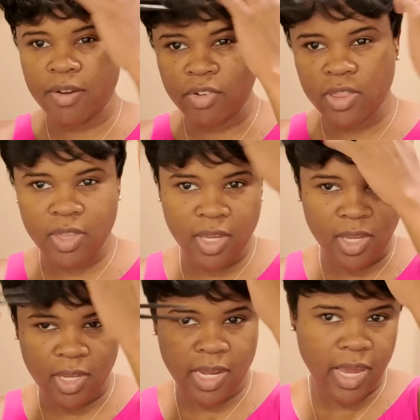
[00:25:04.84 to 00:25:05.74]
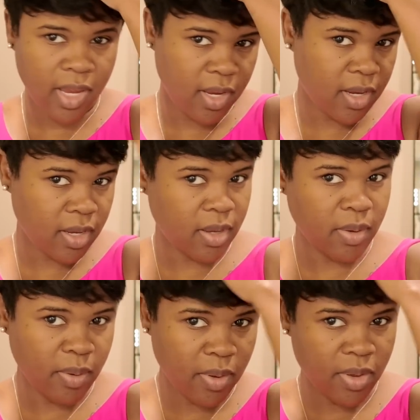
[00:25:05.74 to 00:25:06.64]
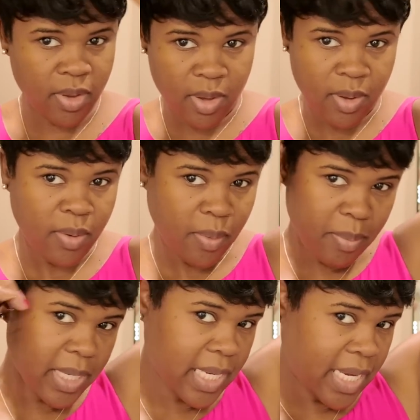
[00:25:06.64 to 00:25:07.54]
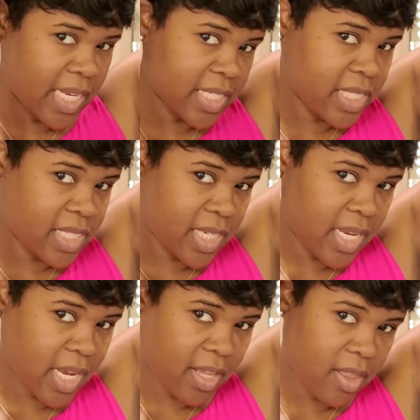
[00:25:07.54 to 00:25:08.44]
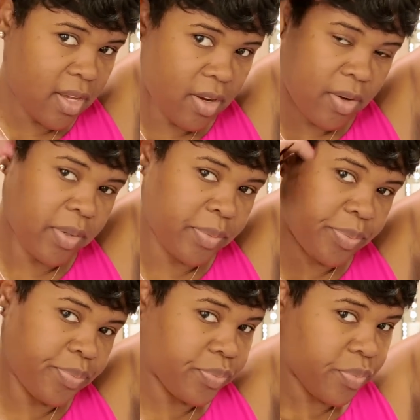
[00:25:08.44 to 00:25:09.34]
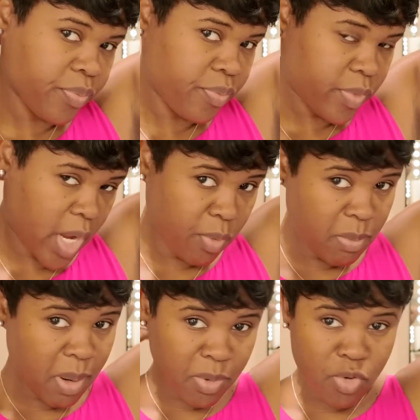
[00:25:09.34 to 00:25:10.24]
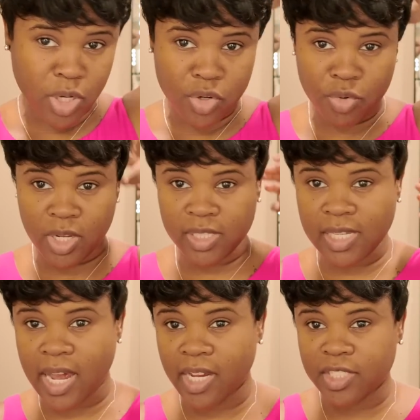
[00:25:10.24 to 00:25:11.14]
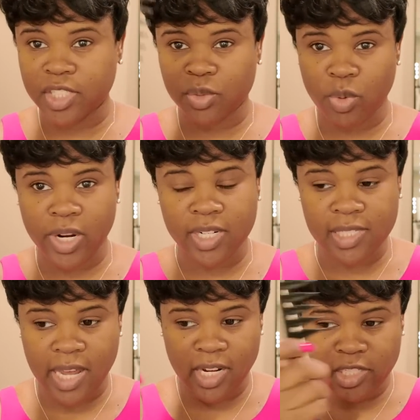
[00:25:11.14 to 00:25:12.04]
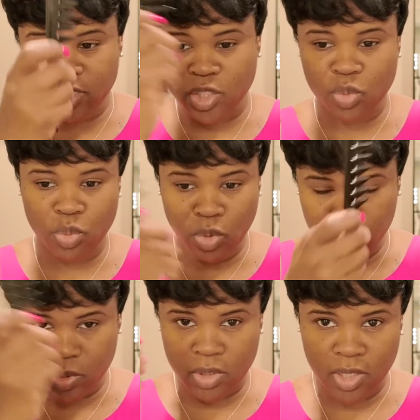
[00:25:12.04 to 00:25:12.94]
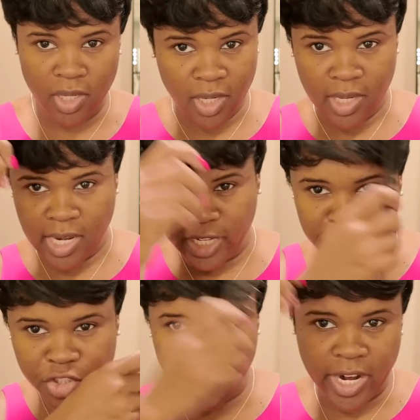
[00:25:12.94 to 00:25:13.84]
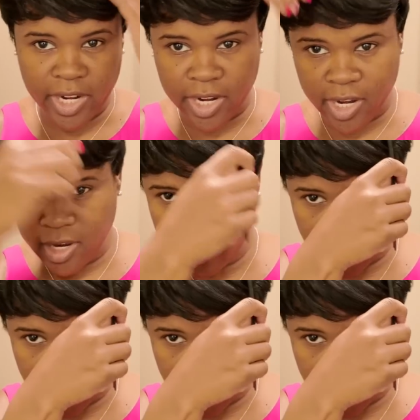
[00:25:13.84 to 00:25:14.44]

everything like blends together. And remember, you can do this like just where it's like just swoop, like straighter.